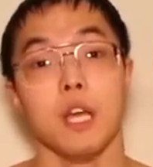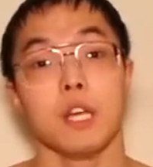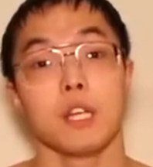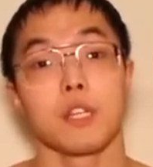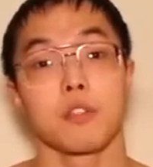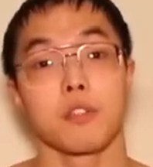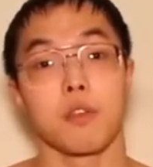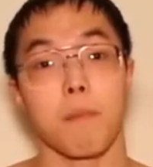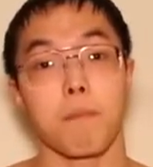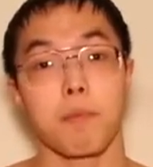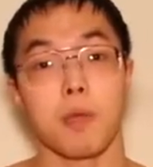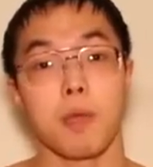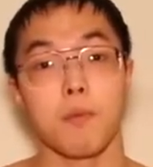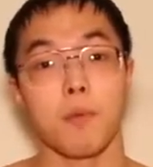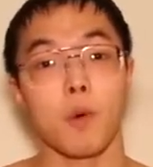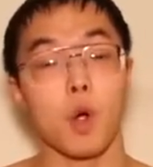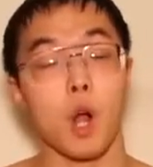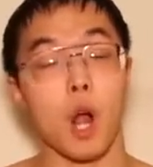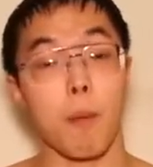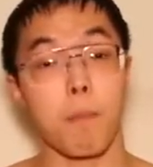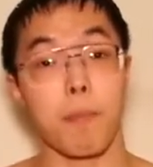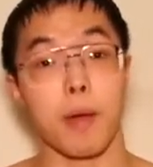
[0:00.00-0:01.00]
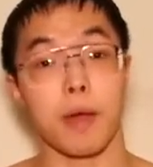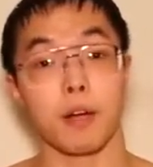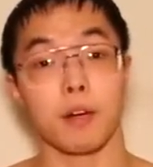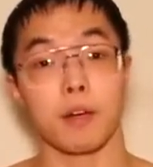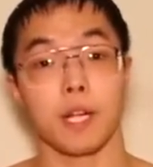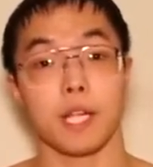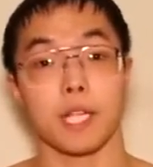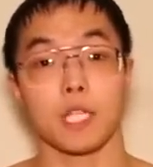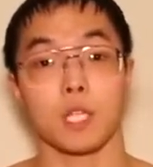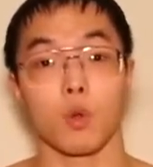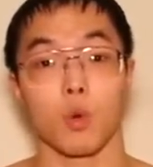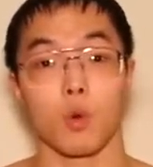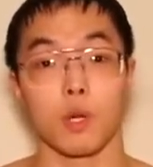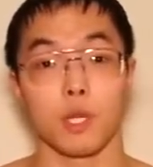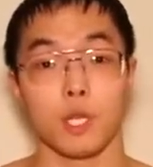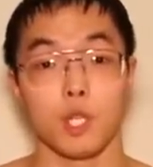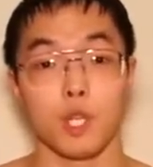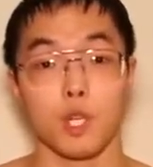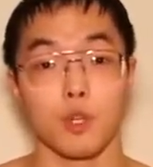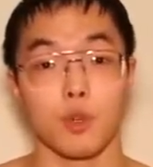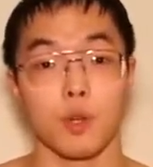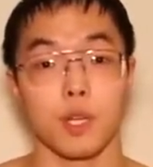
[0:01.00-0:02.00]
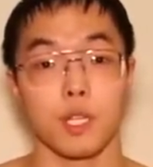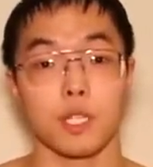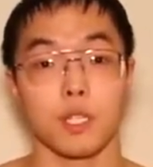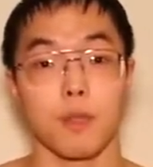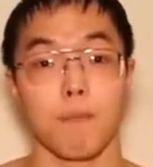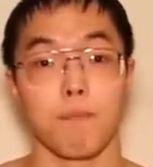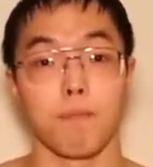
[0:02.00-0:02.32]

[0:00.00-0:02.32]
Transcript: Some people are better at storing nutrients